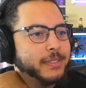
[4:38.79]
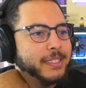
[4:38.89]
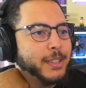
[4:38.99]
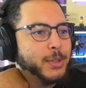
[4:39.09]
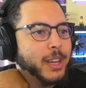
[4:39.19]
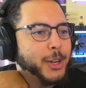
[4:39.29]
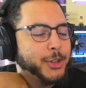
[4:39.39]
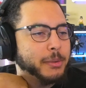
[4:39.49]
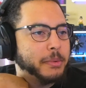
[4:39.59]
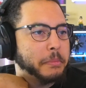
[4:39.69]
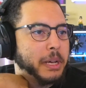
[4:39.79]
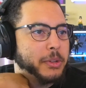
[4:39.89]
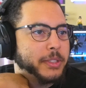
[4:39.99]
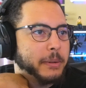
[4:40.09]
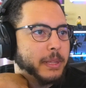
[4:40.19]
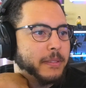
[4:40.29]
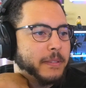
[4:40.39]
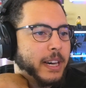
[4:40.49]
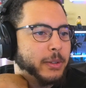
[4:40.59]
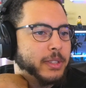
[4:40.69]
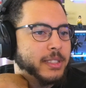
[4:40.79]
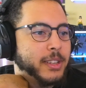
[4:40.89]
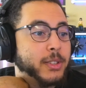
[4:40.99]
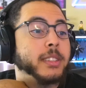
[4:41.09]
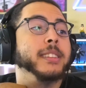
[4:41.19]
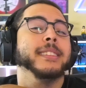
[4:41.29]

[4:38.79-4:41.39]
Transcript: discussion, but Bell's going to be the final decision.